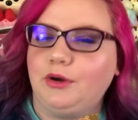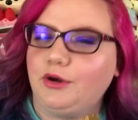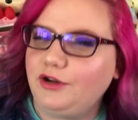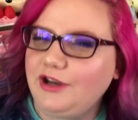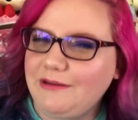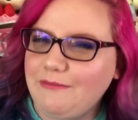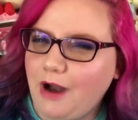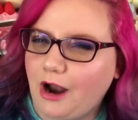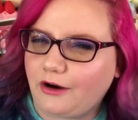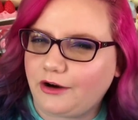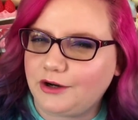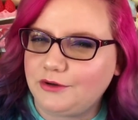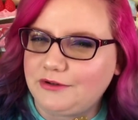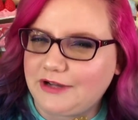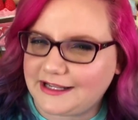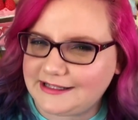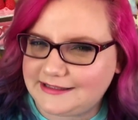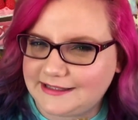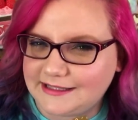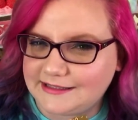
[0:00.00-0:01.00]
Punimaru
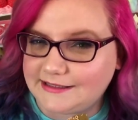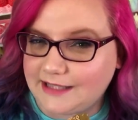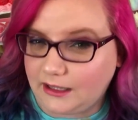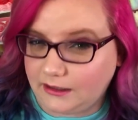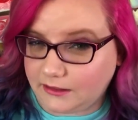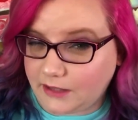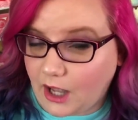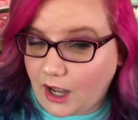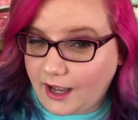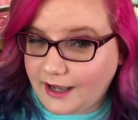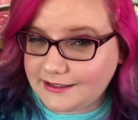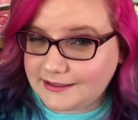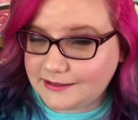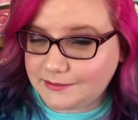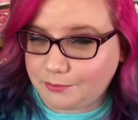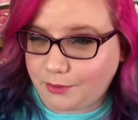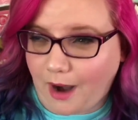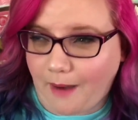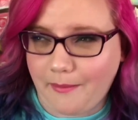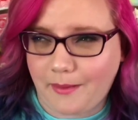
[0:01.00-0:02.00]
does this a
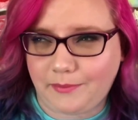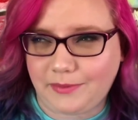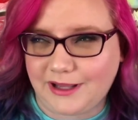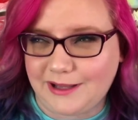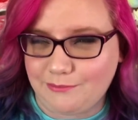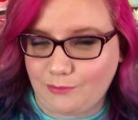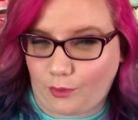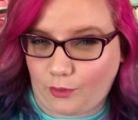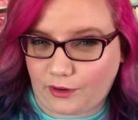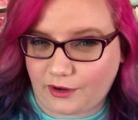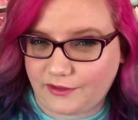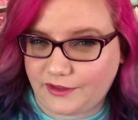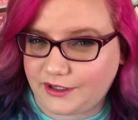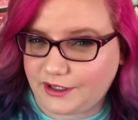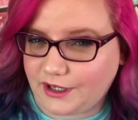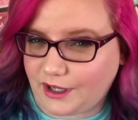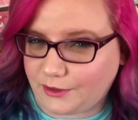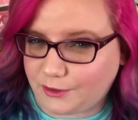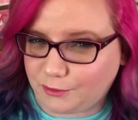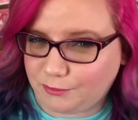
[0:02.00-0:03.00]
lot, probably more than
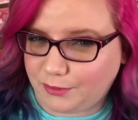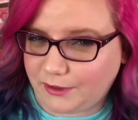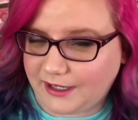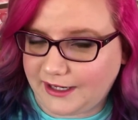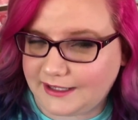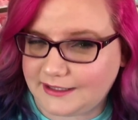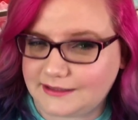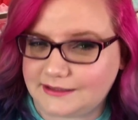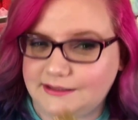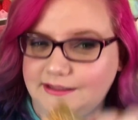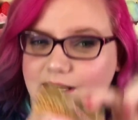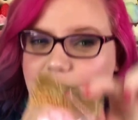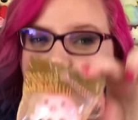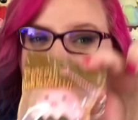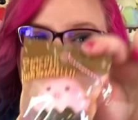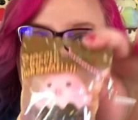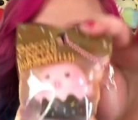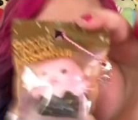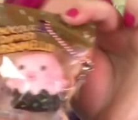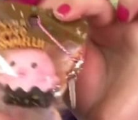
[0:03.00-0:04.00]
other brands,
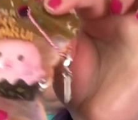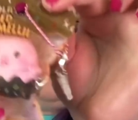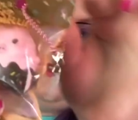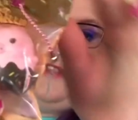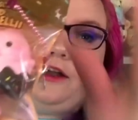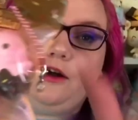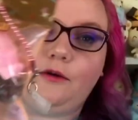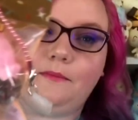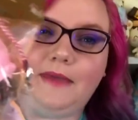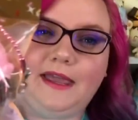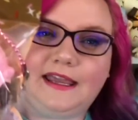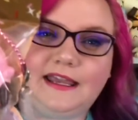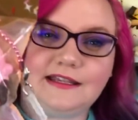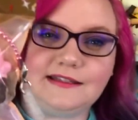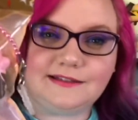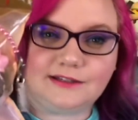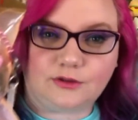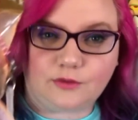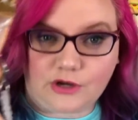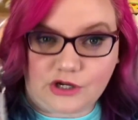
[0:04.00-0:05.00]
where they'll make a
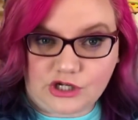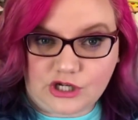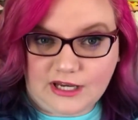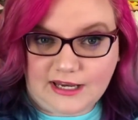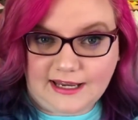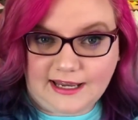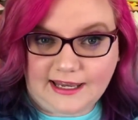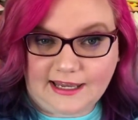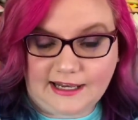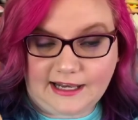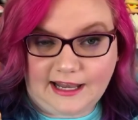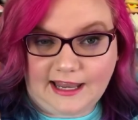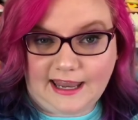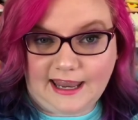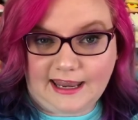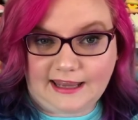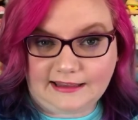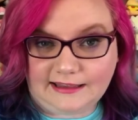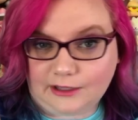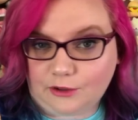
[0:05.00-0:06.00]
Squishy in
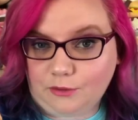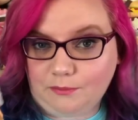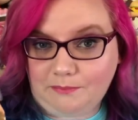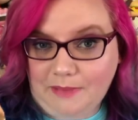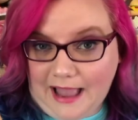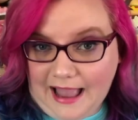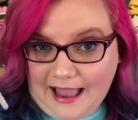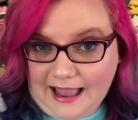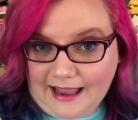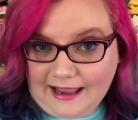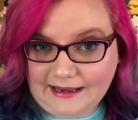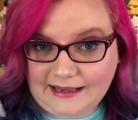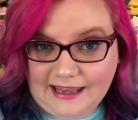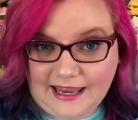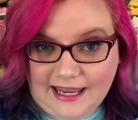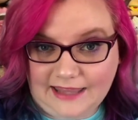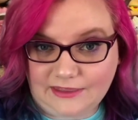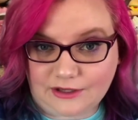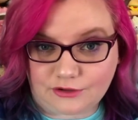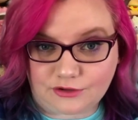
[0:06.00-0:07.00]
a little bag
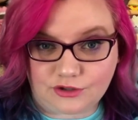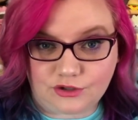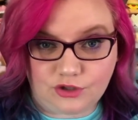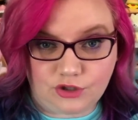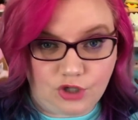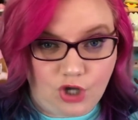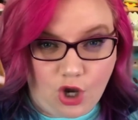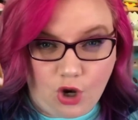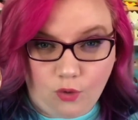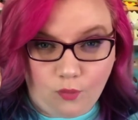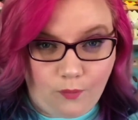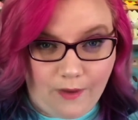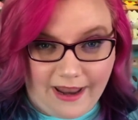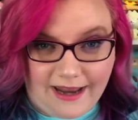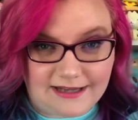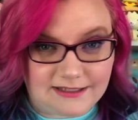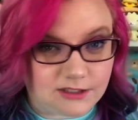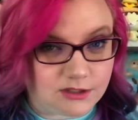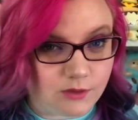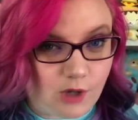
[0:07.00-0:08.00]
and there's no
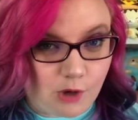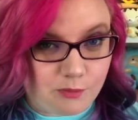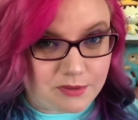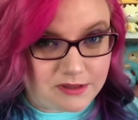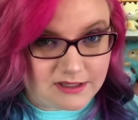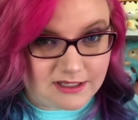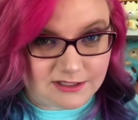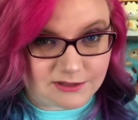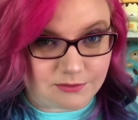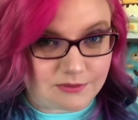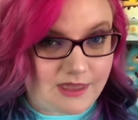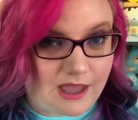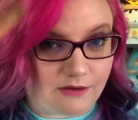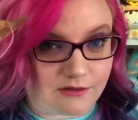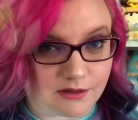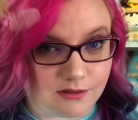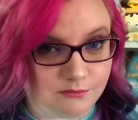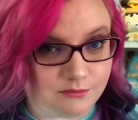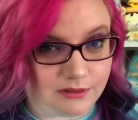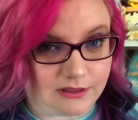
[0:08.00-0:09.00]
way to open this without
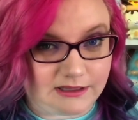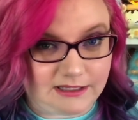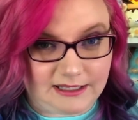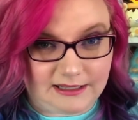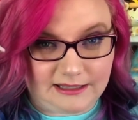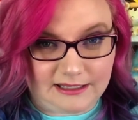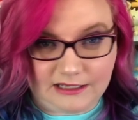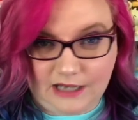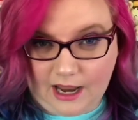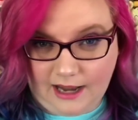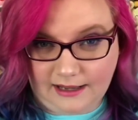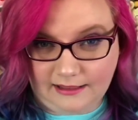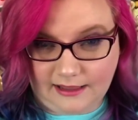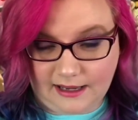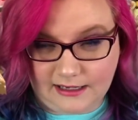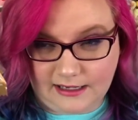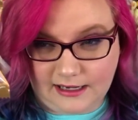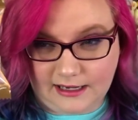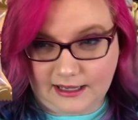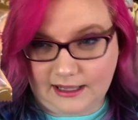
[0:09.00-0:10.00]
completely
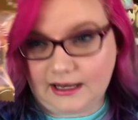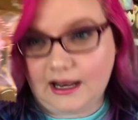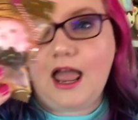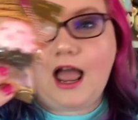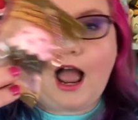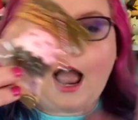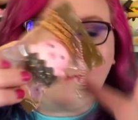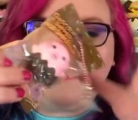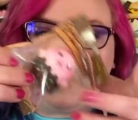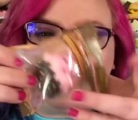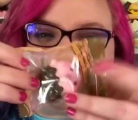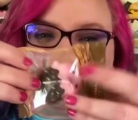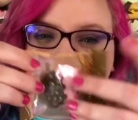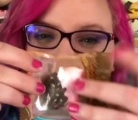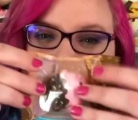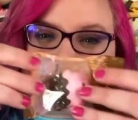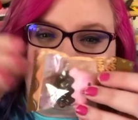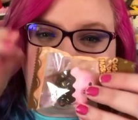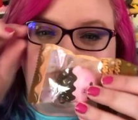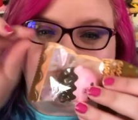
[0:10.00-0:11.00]
annihilating it. I mean, you
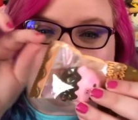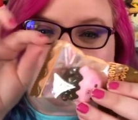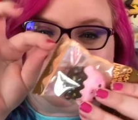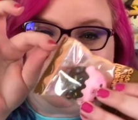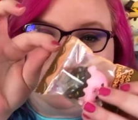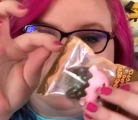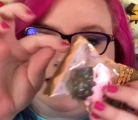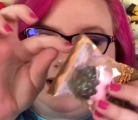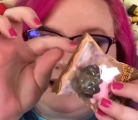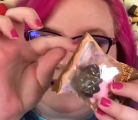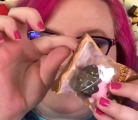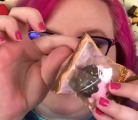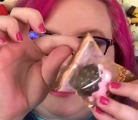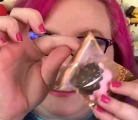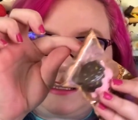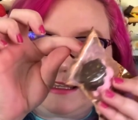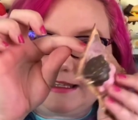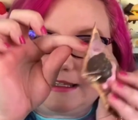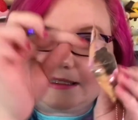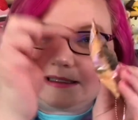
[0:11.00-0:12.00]
could
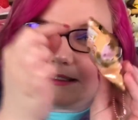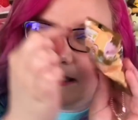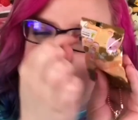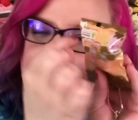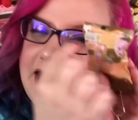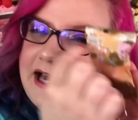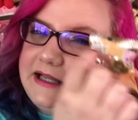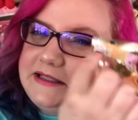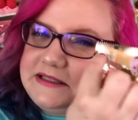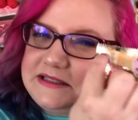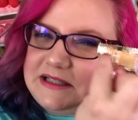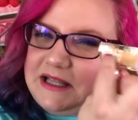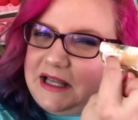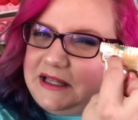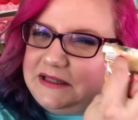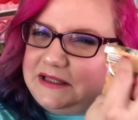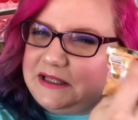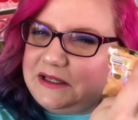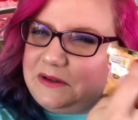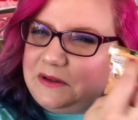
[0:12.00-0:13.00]
like cut a
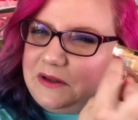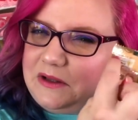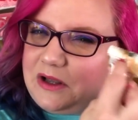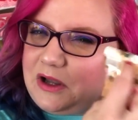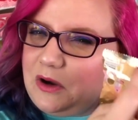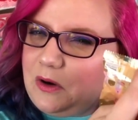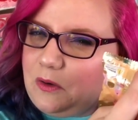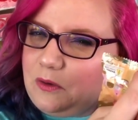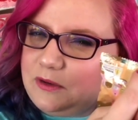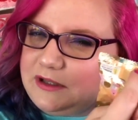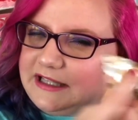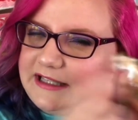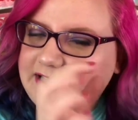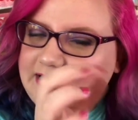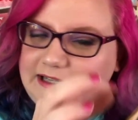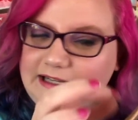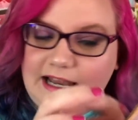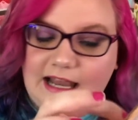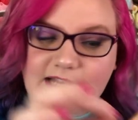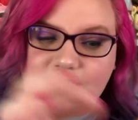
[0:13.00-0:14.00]
little hole in
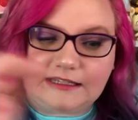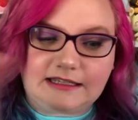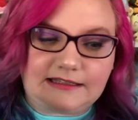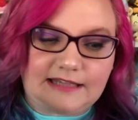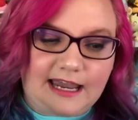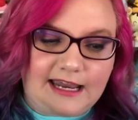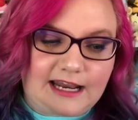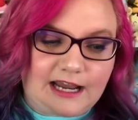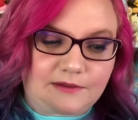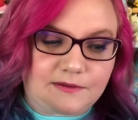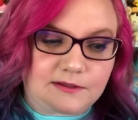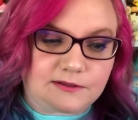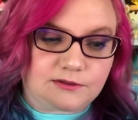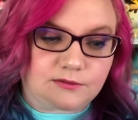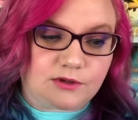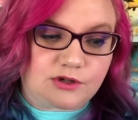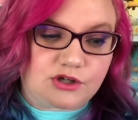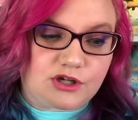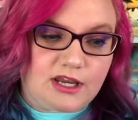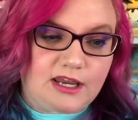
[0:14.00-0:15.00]
it and take out the
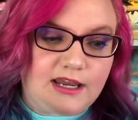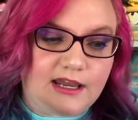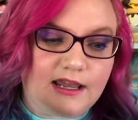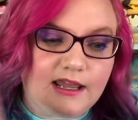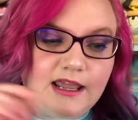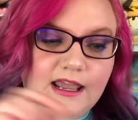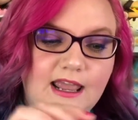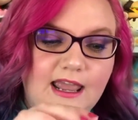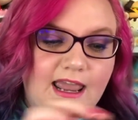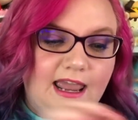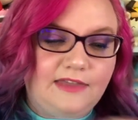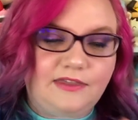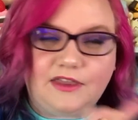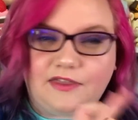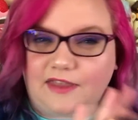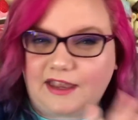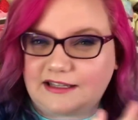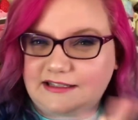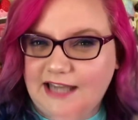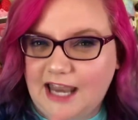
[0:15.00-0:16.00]
Squishy and then like